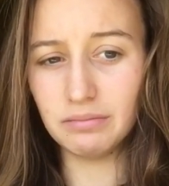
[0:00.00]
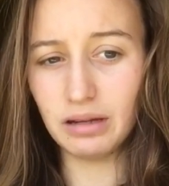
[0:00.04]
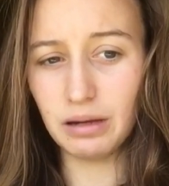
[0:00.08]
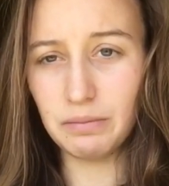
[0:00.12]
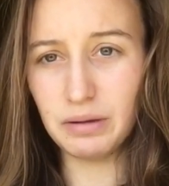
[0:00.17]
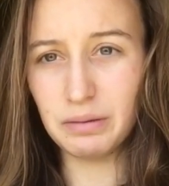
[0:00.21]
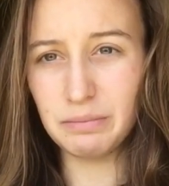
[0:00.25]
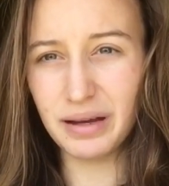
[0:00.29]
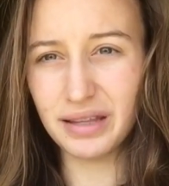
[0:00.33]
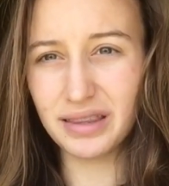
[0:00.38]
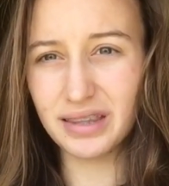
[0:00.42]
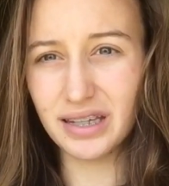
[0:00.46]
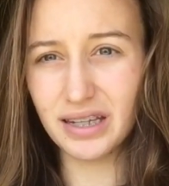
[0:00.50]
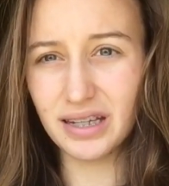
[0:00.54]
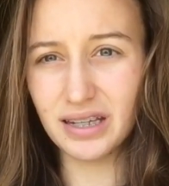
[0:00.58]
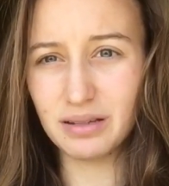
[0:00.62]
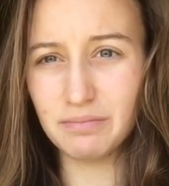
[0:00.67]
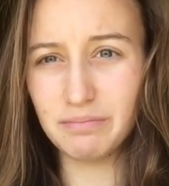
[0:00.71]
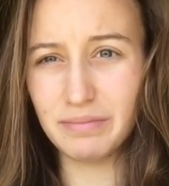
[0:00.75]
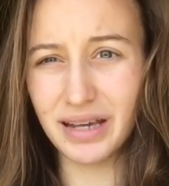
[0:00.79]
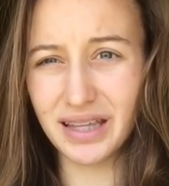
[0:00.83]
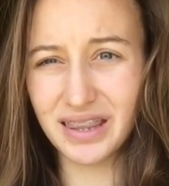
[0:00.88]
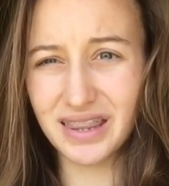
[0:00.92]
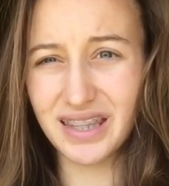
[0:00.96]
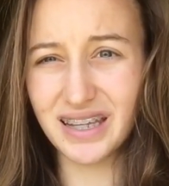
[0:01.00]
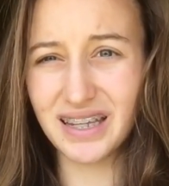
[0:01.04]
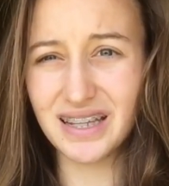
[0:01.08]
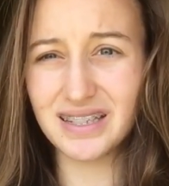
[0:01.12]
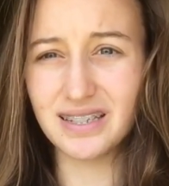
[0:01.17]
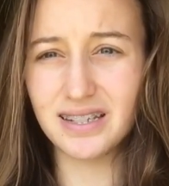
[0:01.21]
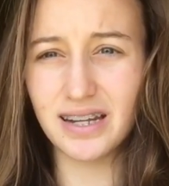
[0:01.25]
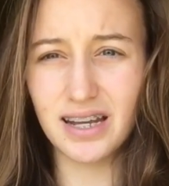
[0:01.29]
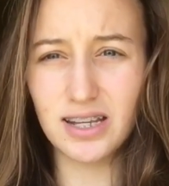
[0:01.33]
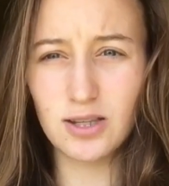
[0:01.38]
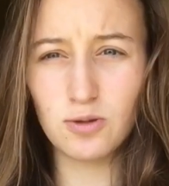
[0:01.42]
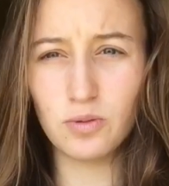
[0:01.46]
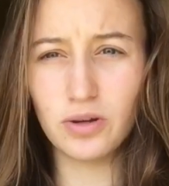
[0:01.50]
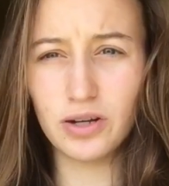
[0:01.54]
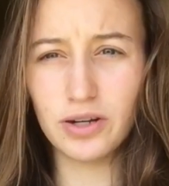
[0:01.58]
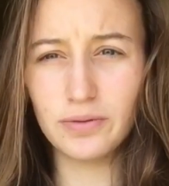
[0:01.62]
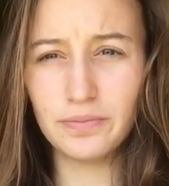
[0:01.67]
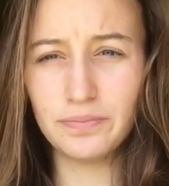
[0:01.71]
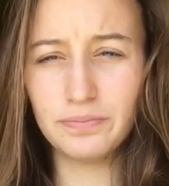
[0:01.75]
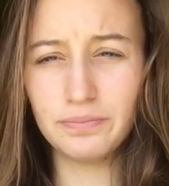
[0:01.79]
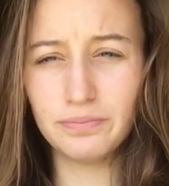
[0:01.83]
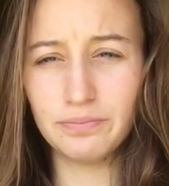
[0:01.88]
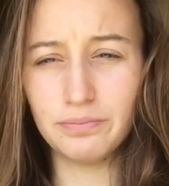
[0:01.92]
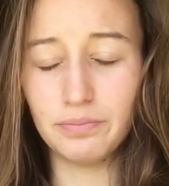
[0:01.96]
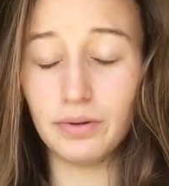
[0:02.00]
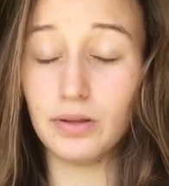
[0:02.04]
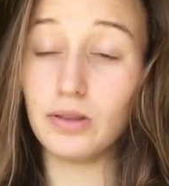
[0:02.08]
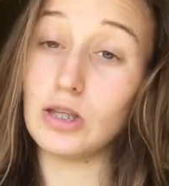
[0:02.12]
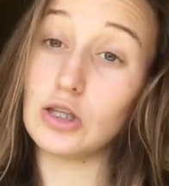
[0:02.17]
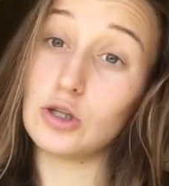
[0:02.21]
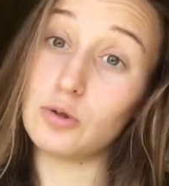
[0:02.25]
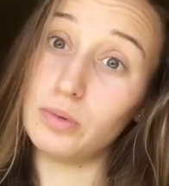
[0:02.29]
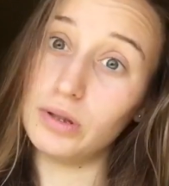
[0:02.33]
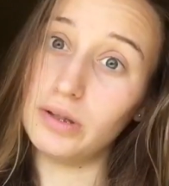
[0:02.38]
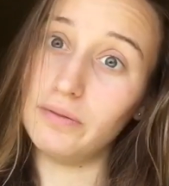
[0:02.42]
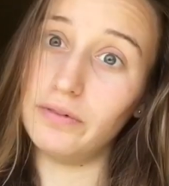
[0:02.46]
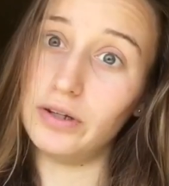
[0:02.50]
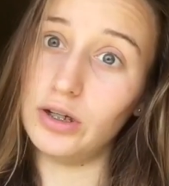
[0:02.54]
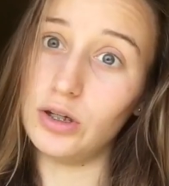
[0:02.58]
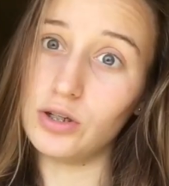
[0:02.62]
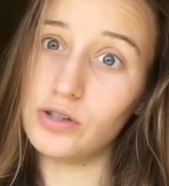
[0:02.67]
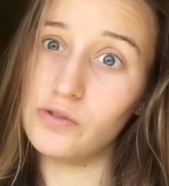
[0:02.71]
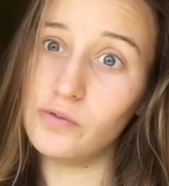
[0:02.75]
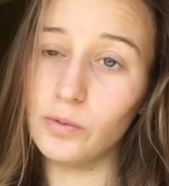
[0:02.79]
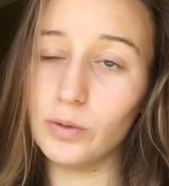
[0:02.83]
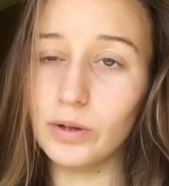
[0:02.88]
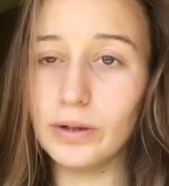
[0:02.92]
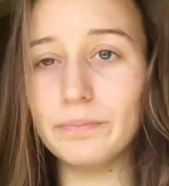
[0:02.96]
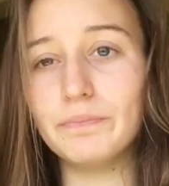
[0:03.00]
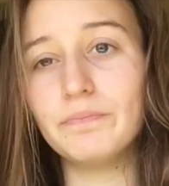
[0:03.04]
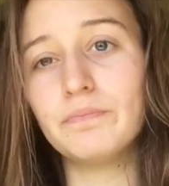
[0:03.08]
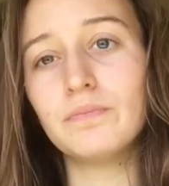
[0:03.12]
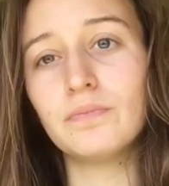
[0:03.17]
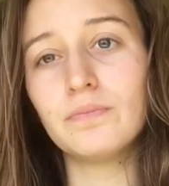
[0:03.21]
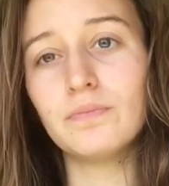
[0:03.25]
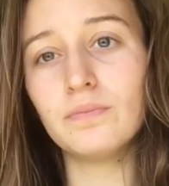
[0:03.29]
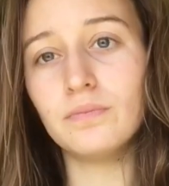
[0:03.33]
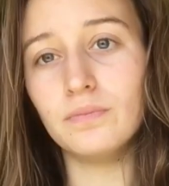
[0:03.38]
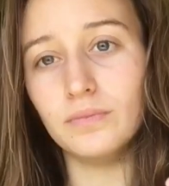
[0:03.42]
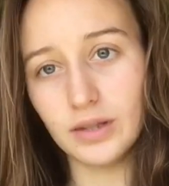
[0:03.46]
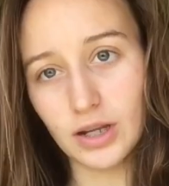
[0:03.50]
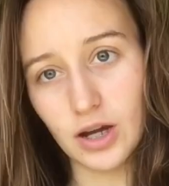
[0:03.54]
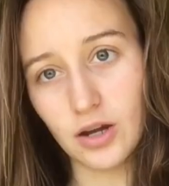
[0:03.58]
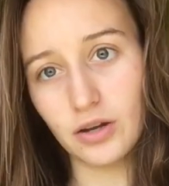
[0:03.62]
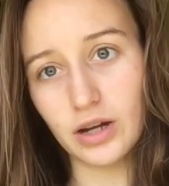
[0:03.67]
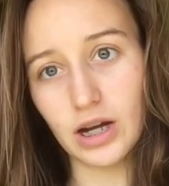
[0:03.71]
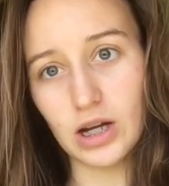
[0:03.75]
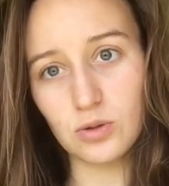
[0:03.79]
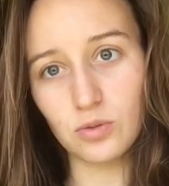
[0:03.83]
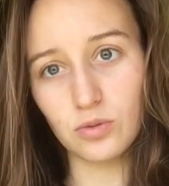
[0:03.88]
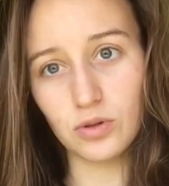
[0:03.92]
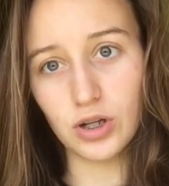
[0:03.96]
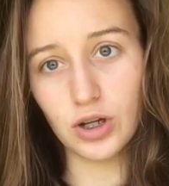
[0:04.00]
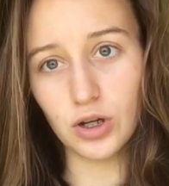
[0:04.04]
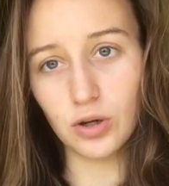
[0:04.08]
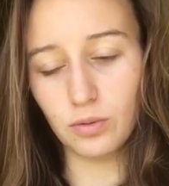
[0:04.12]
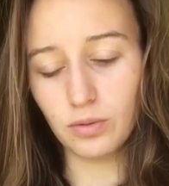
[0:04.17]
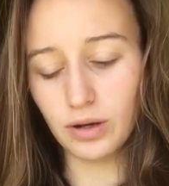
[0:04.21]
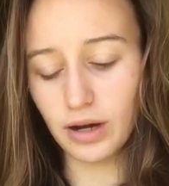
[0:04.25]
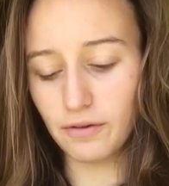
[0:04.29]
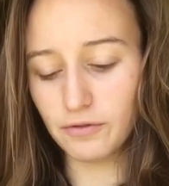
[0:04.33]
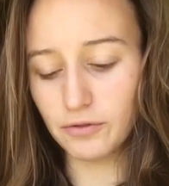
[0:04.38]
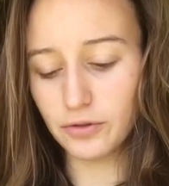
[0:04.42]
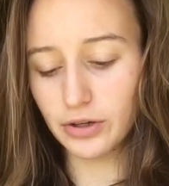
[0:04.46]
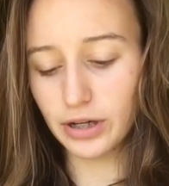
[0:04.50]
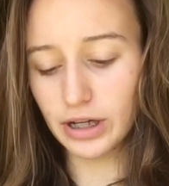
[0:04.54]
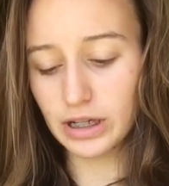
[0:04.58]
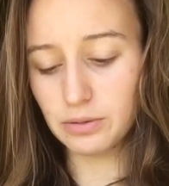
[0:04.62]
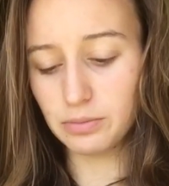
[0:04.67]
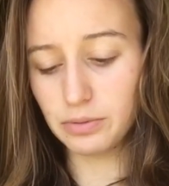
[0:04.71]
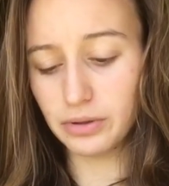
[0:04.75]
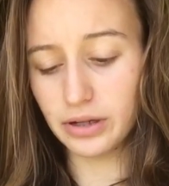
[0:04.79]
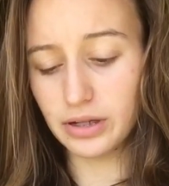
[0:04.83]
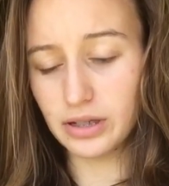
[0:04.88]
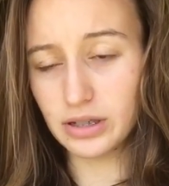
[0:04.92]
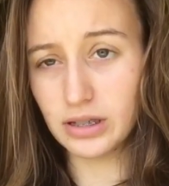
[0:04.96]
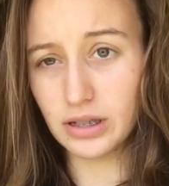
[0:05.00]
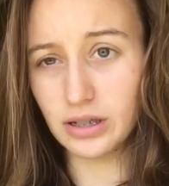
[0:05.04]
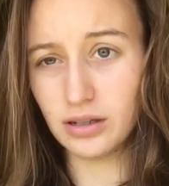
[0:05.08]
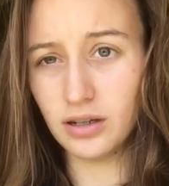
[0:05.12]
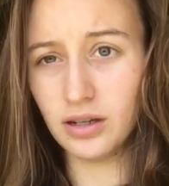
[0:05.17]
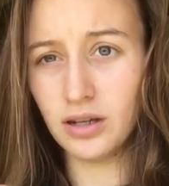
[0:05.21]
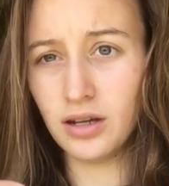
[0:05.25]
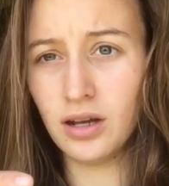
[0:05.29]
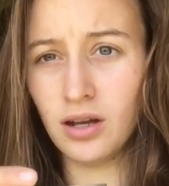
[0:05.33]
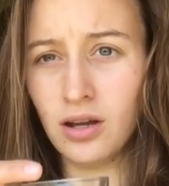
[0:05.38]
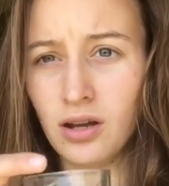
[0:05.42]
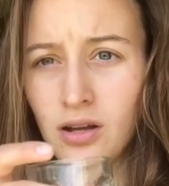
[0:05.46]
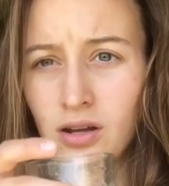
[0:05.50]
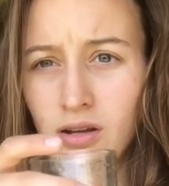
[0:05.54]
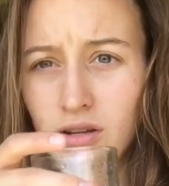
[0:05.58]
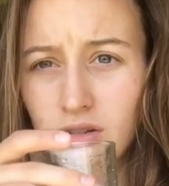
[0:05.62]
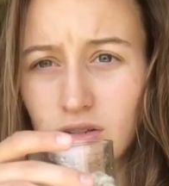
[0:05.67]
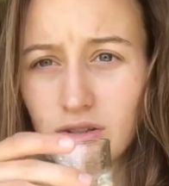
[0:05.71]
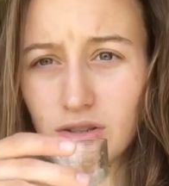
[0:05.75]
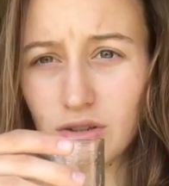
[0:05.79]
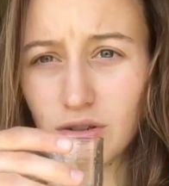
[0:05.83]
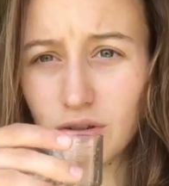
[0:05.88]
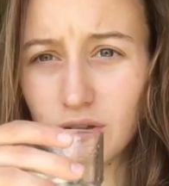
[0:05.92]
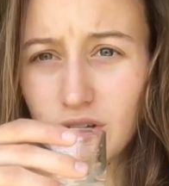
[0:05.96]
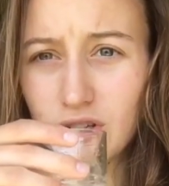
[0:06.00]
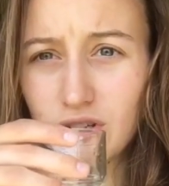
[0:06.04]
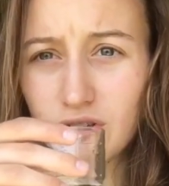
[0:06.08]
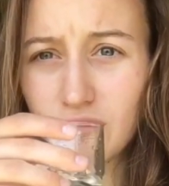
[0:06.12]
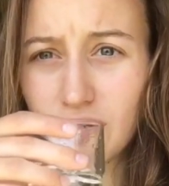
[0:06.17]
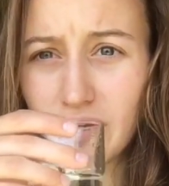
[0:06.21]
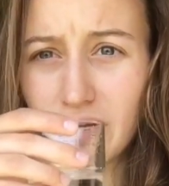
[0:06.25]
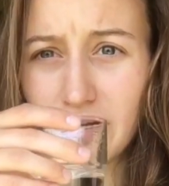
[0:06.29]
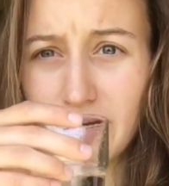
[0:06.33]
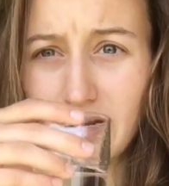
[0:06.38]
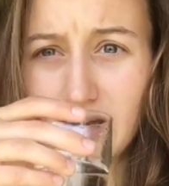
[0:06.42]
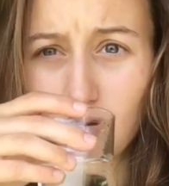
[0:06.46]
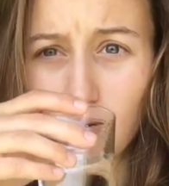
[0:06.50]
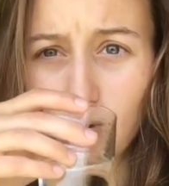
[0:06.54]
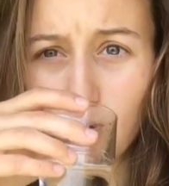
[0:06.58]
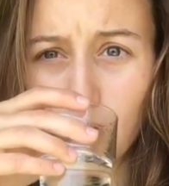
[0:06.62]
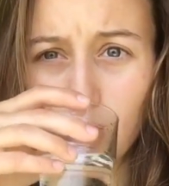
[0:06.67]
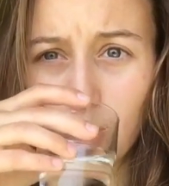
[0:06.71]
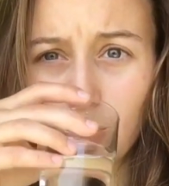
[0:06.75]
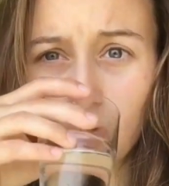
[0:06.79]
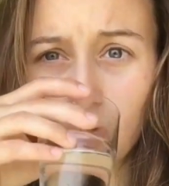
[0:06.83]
Maybe it might make things taste weird, but this is what the video is for. Now you guys will know after I experience it. So let's try it out.